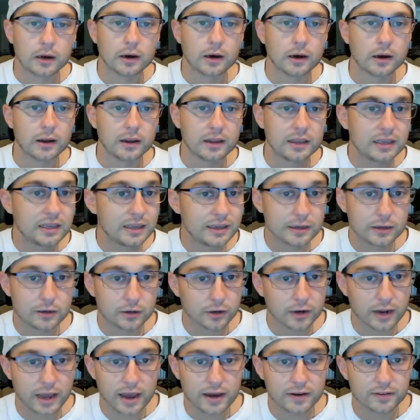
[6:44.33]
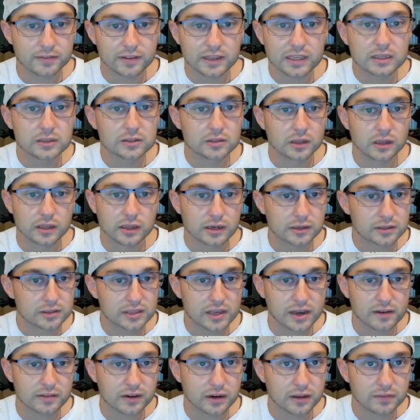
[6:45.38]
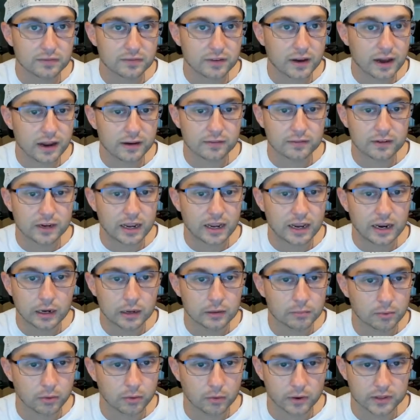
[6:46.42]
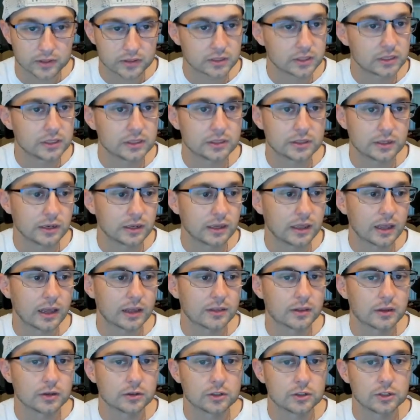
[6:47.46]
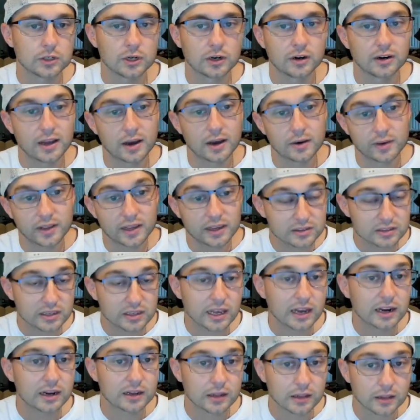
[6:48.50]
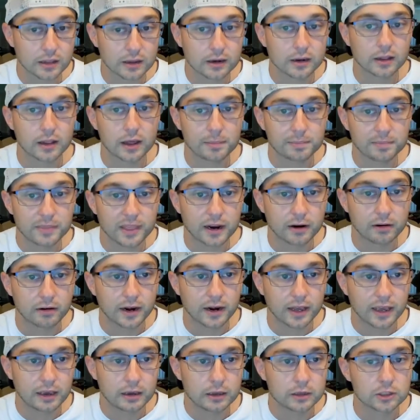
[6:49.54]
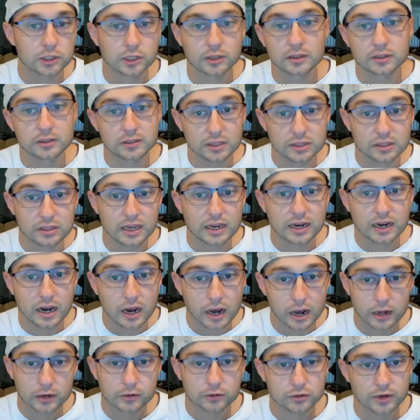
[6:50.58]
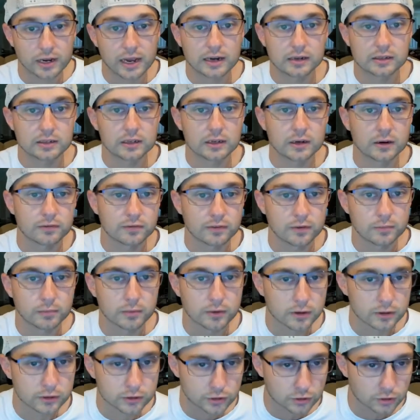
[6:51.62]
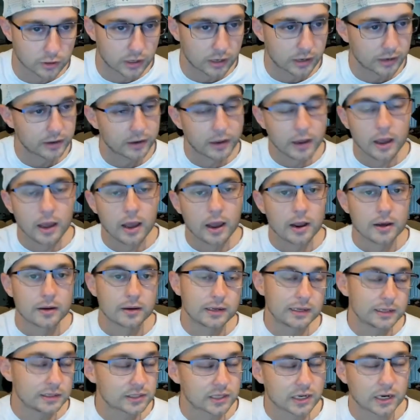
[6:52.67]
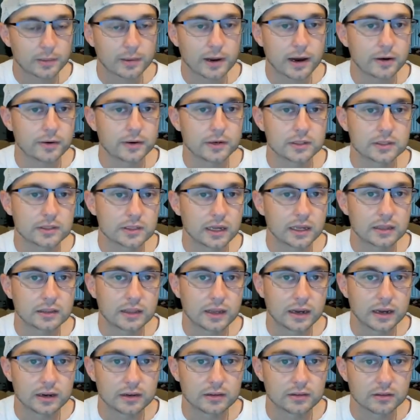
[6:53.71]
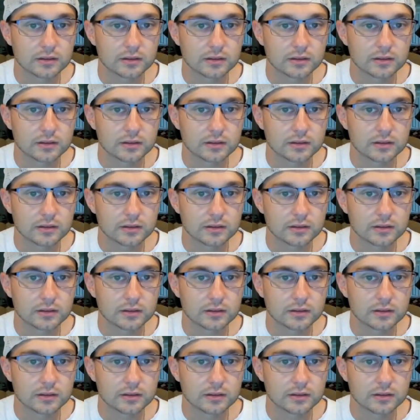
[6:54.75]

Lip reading: He could have easily a 75 to 80 point season again this year. Now, he is getting a little up there in age, and this is a contract year for Bergeron. He's come out and said that